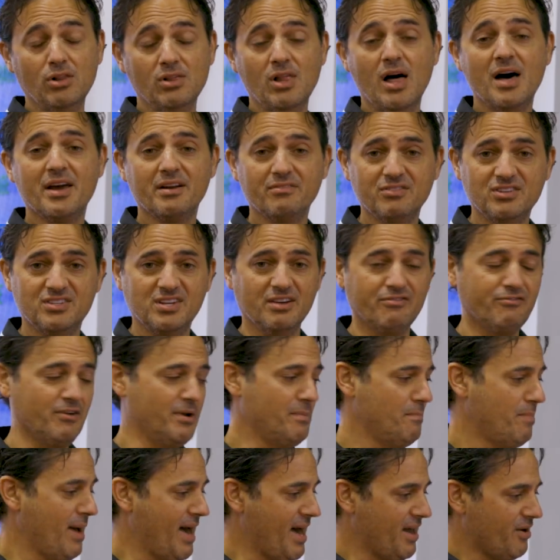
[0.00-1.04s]
lot of
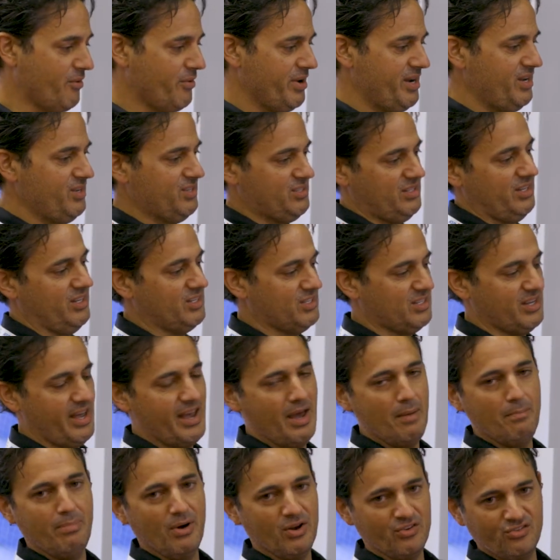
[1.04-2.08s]
different batteries, let's
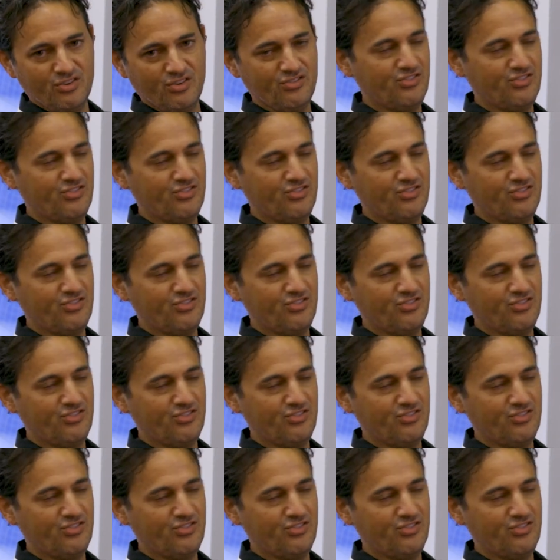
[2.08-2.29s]
say a bunch of